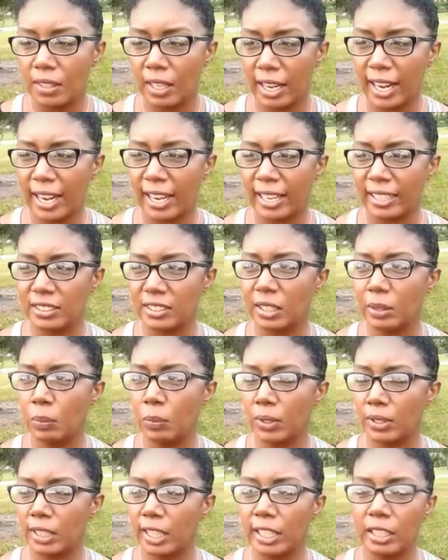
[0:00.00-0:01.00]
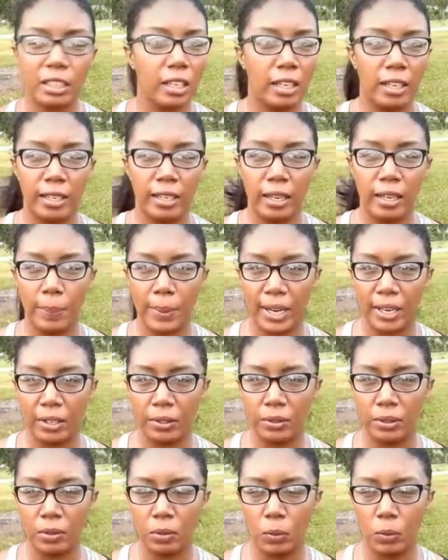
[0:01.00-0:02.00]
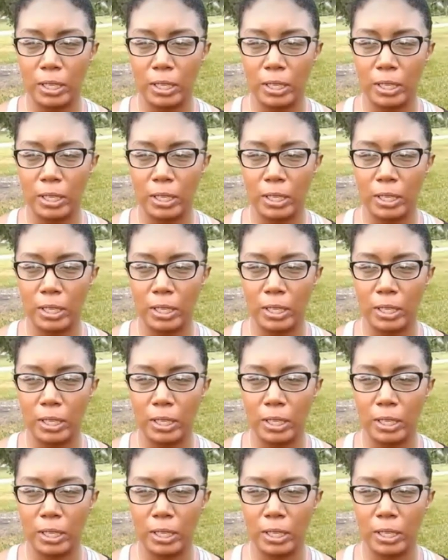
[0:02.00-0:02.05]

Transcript: they asked him what they thought about,